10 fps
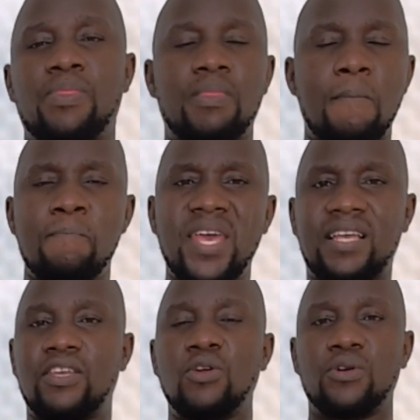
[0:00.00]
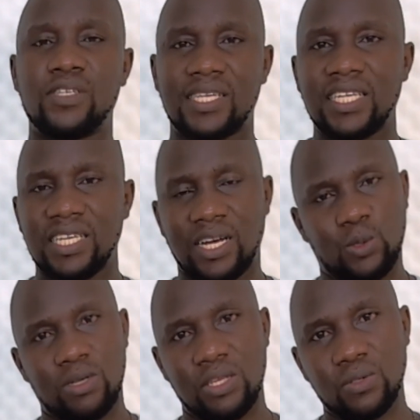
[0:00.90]
make your research
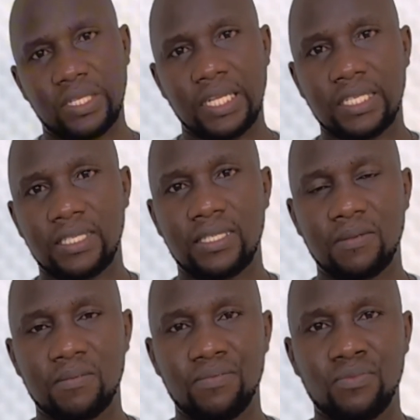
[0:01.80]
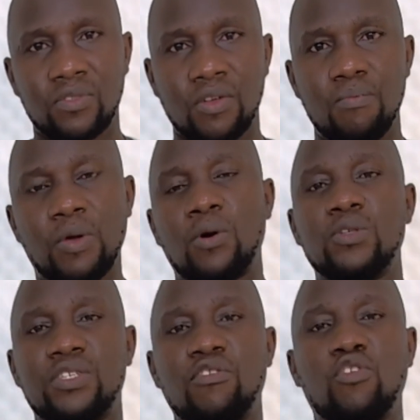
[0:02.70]
actually useless.
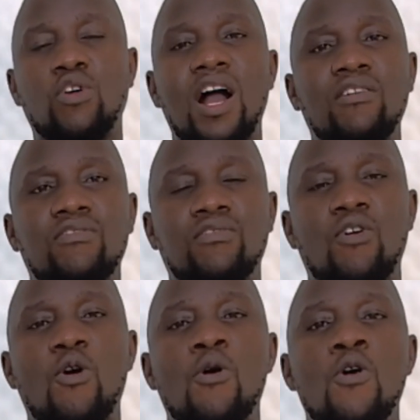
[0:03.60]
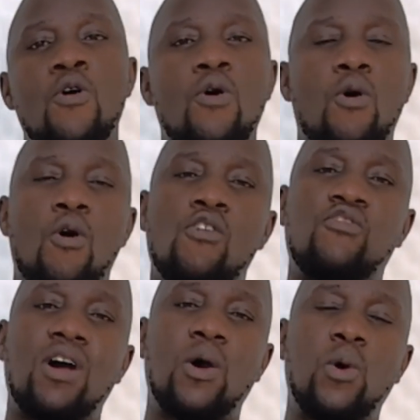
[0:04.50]
Because if you have
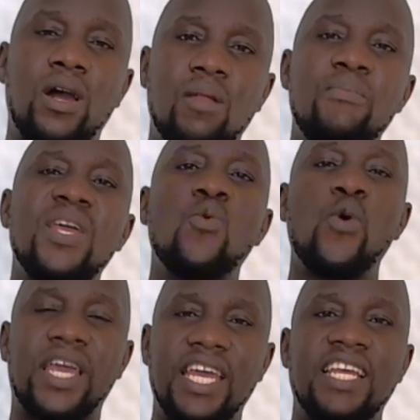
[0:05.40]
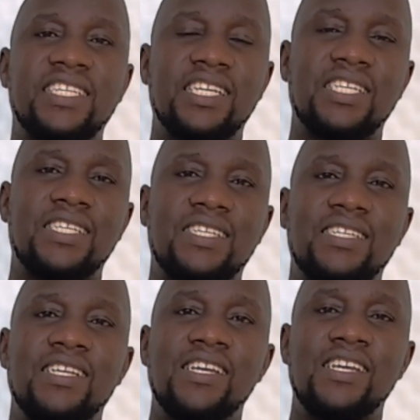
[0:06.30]
overwhelming weaknesses
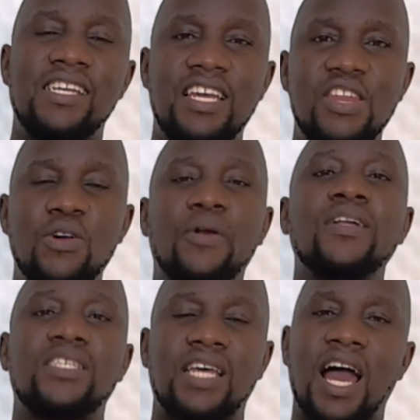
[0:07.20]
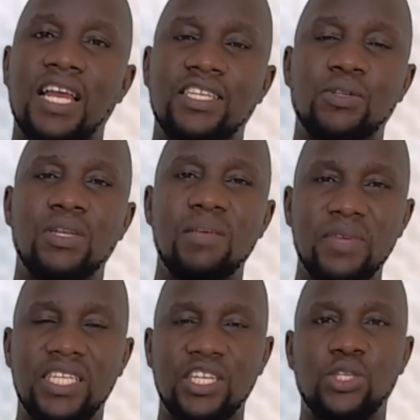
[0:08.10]
in your research or
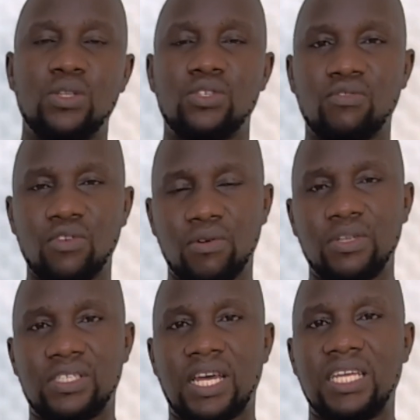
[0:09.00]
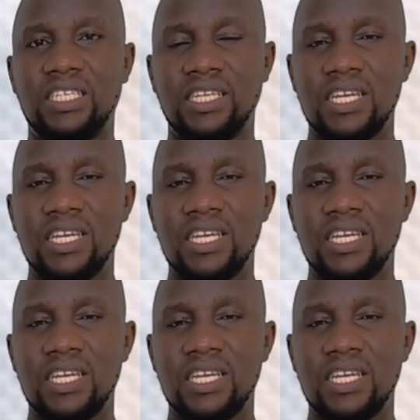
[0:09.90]
limitations of your research,